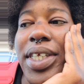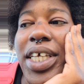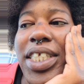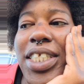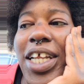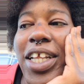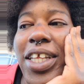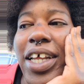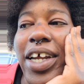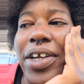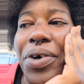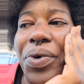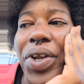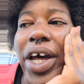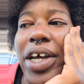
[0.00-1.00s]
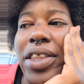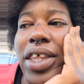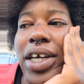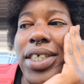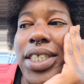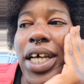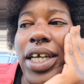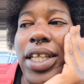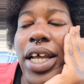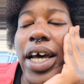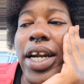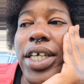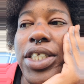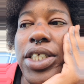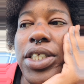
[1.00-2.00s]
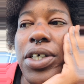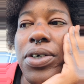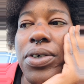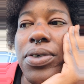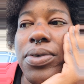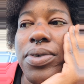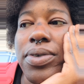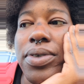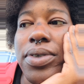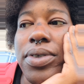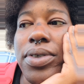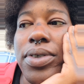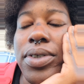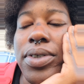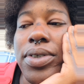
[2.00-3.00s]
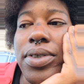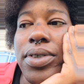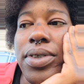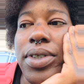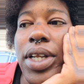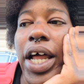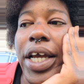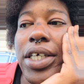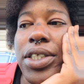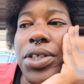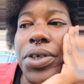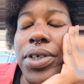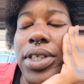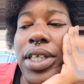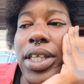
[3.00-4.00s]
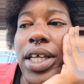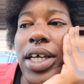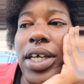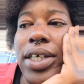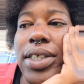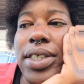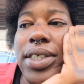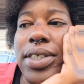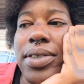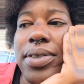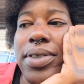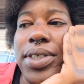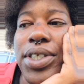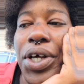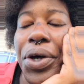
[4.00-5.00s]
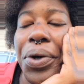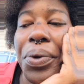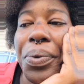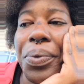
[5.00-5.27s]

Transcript: it's not that I don't like things like that. I just don't like certain things. So